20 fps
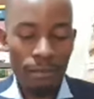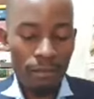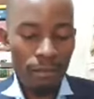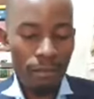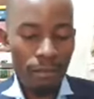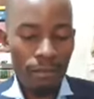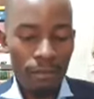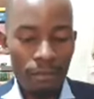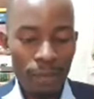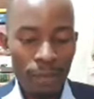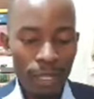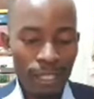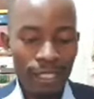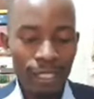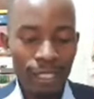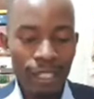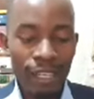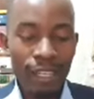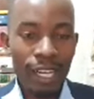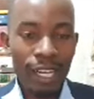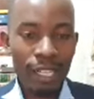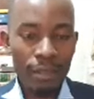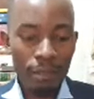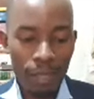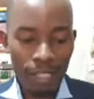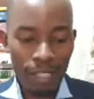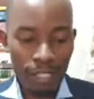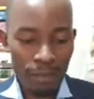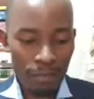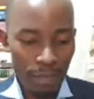Party A and party
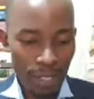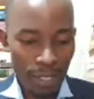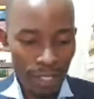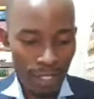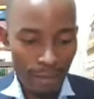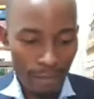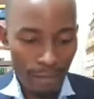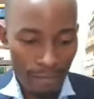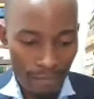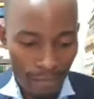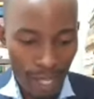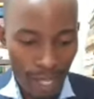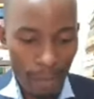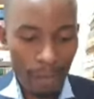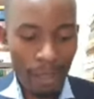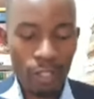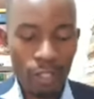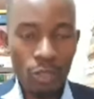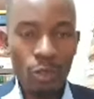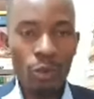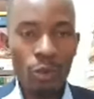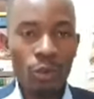B. Number two,